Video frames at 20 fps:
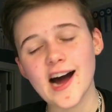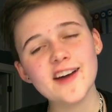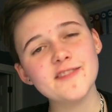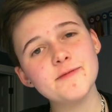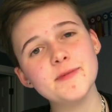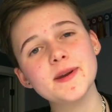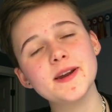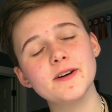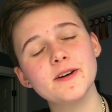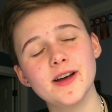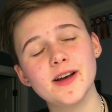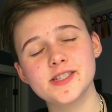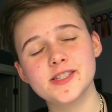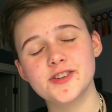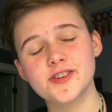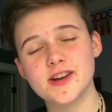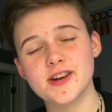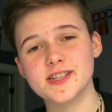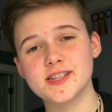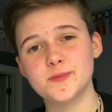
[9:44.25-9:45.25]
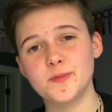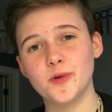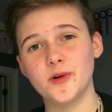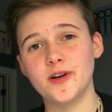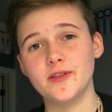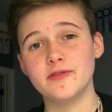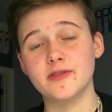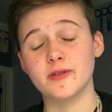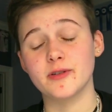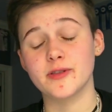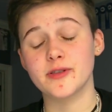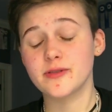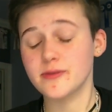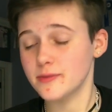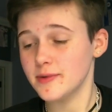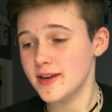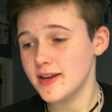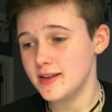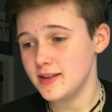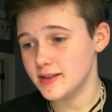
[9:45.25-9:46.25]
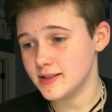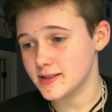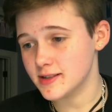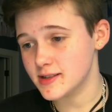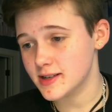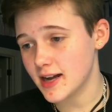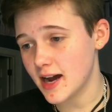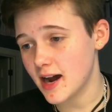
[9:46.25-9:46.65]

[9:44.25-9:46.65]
I've been out as a trans boy for three years